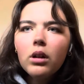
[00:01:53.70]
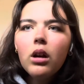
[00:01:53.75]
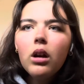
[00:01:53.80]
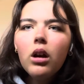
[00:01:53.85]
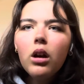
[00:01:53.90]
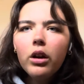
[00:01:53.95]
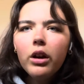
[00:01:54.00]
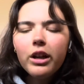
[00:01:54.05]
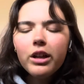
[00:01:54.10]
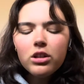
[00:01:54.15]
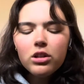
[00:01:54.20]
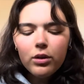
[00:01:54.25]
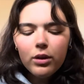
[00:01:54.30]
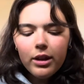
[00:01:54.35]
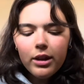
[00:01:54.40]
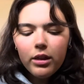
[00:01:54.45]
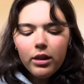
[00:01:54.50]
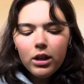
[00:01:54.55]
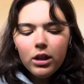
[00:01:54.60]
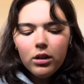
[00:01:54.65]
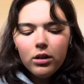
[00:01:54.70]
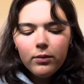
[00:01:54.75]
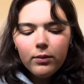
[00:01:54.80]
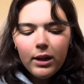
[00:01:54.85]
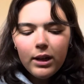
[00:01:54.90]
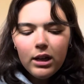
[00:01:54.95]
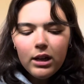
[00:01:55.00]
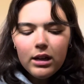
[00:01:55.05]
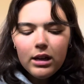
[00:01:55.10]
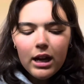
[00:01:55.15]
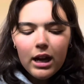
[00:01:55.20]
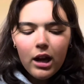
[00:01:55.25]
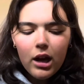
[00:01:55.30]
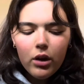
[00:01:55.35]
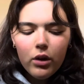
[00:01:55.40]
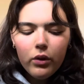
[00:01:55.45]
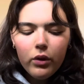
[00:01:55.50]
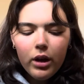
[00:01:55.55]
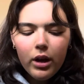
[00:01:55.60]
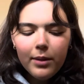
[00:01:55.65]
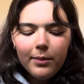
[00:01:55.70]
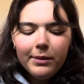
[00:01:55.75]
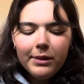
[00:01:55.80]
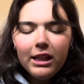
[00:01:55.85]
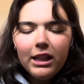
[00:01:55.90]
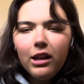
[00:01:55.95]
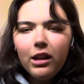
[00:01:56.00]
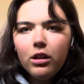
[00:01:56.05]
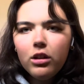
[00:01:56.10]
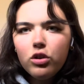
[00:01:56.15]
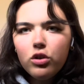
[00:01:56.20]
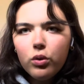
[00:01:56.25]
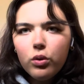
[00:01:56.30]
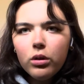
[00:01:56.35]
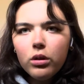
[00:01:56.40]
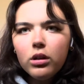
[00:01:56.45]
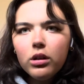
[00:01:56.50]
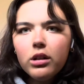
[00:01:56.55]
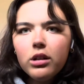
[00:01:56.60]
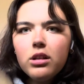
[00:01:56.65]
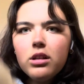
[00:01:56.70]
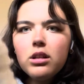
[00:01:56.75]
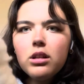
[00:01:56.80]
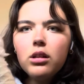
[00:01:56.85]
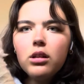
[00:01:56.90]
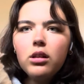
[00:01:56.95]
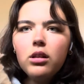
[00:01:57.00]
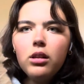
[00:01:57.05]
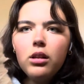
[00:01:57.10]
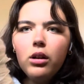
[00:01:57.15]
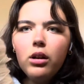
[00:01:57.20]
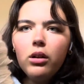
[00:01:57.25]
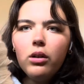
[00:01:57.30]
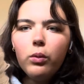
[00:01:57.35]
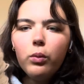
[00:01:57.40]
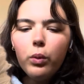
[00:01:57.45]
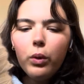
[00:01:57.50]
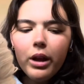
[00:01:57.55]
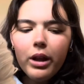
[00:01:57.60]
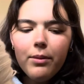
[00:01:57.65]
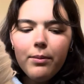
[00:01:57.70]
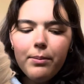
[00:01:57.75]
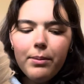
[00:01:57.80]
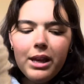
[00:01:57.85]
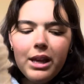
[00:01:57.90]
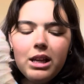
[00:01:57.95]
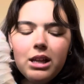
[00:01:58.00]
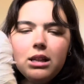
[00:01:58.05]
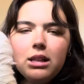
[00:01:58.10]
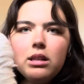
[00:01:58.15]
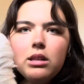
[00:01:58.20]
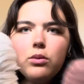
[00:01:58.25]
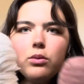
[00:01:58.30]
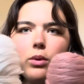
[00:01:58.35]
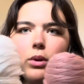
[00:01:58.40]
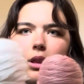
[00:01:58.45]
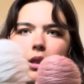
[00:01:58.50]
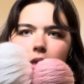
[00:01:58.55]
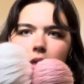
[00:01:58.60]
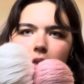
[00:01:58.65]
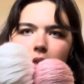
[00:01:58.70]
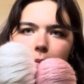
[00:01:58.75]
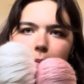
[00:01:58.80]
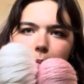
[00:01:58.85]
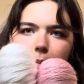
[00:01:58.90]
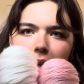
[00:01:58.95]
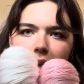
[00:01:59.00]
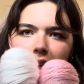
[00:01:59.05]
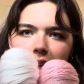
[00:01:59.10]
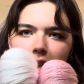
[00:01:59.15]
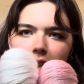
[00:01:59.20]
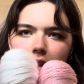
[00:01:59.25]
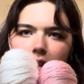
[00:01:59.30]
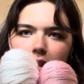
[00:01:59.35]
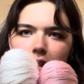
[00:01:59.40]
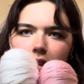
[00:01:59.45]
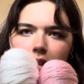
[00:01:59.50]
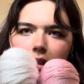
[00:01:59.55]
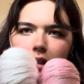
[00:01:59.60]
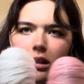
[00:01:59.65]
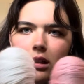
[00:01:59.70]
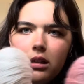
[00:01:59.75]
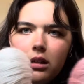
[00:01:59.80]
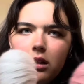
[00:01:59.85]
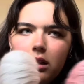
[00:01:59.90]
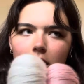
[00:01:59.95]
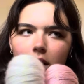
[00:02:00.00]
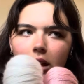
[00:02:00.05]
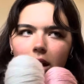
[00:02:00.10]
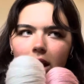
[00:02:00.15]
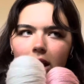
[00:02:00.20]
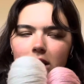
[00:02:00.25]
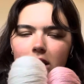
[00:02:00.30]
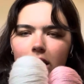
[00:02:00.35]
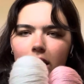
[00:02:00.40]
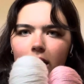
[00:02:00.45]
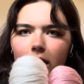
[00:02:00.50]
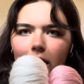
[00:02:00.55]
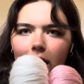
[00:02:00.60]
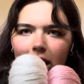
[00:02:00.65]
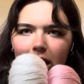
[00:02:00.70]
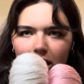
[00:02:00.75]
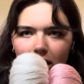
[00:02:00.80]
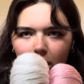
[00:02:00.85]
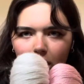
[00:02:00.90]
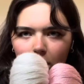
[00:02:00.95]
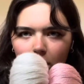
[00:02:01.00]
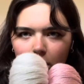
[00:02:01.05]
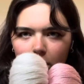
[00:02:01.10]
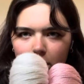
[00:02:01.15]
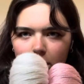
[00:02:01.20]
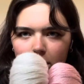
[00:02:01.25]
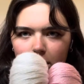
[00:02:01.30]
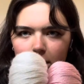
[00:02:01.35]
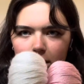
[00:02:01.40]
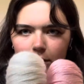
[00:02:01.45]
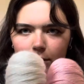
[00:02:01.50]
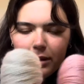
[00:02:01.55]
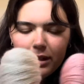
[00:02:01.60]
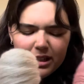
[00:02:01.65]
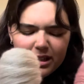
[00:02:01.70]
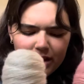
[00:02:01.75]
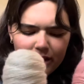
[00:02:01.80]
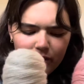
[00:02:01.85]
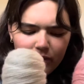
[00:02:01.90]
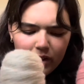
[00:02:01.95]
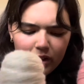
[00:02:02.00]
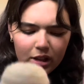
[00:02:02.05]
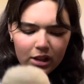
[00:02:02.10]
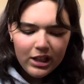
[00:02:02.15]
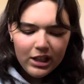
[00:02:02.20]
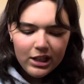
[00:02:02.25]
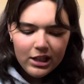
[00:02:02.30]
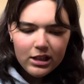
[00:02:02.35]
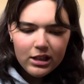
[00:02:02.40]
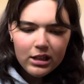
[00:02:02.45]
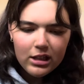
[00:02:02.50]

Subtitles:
Okay, so I think right now I'm leaning towards the white base with the pink as like the little hearts, because I feel like